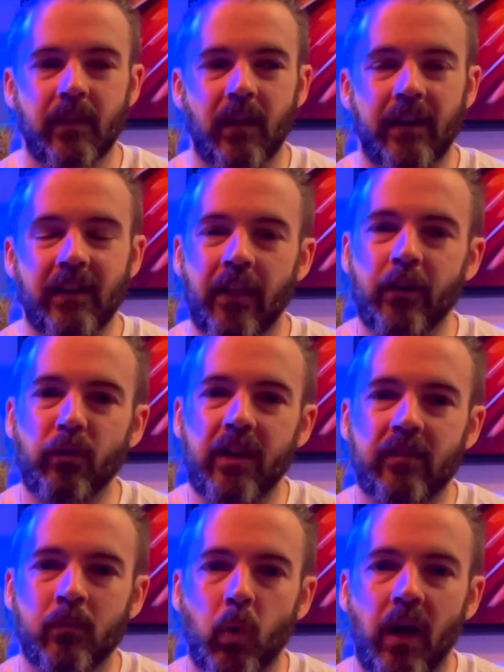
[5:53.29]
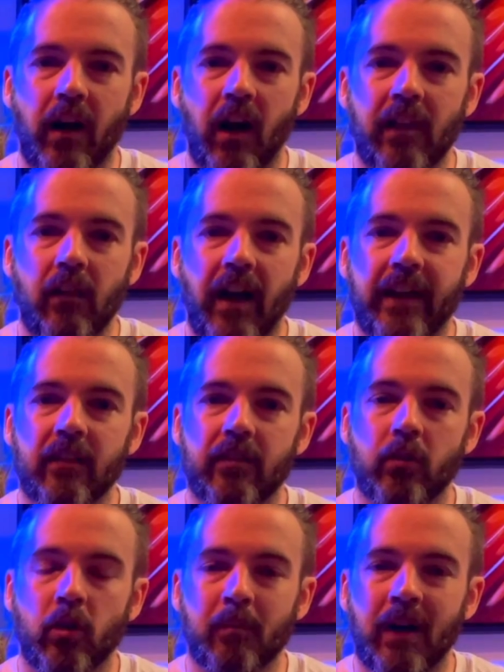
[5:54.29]
Another reason why I like it
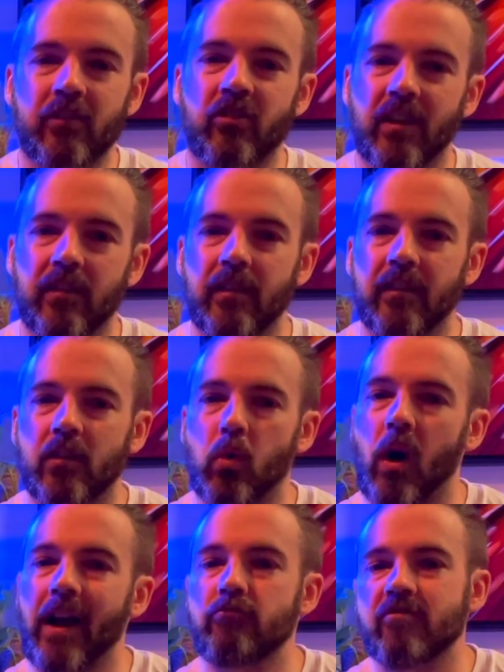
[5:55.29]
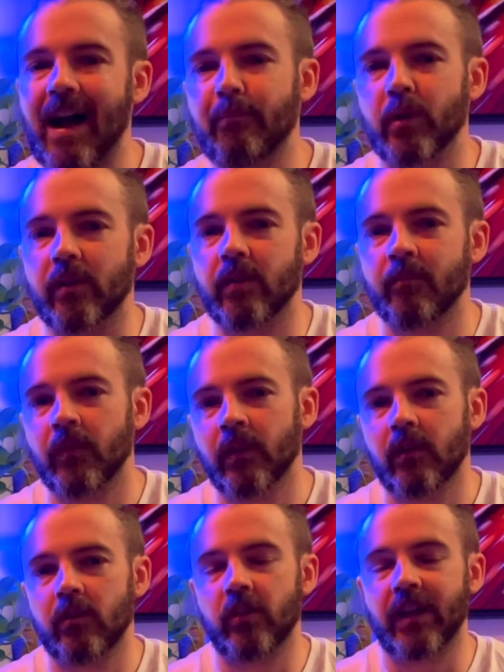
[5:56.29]
so much is that it's quite rapid.
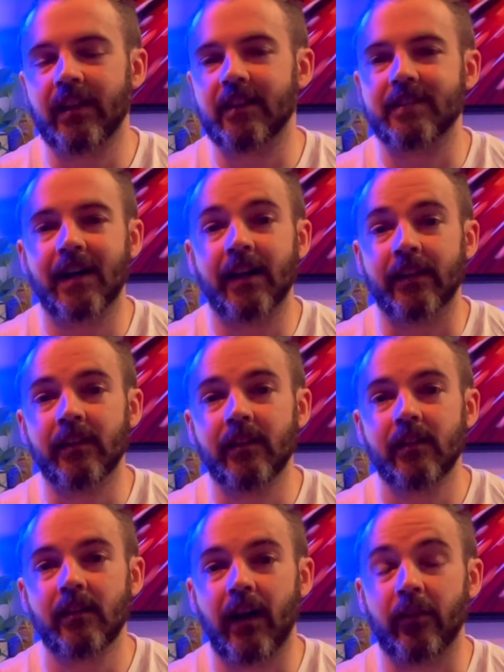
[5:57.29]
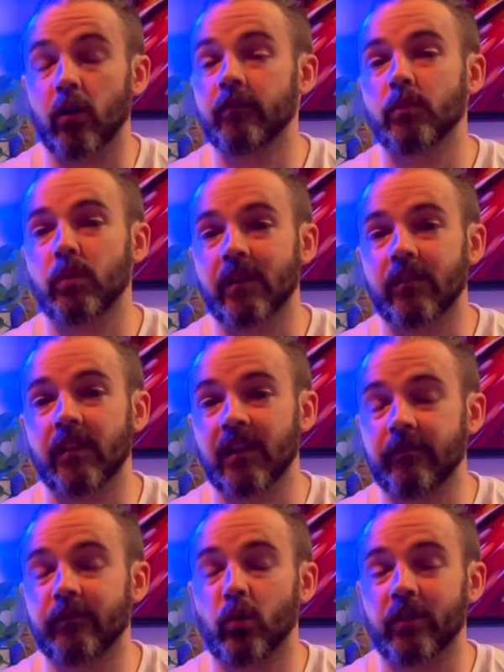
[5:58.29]
You get it done and over with
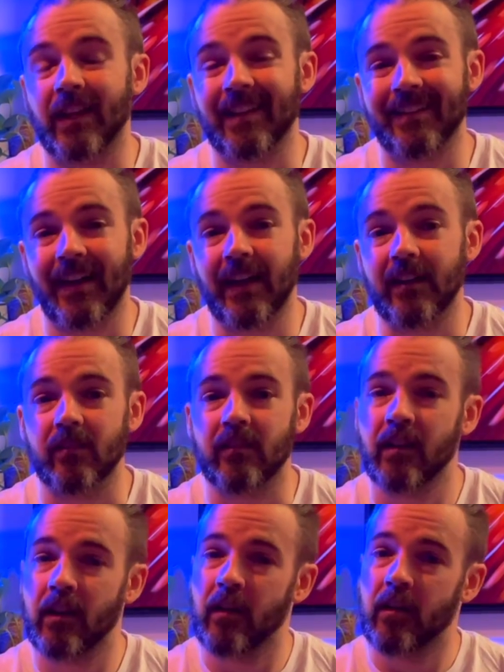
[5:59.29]
in 14 days.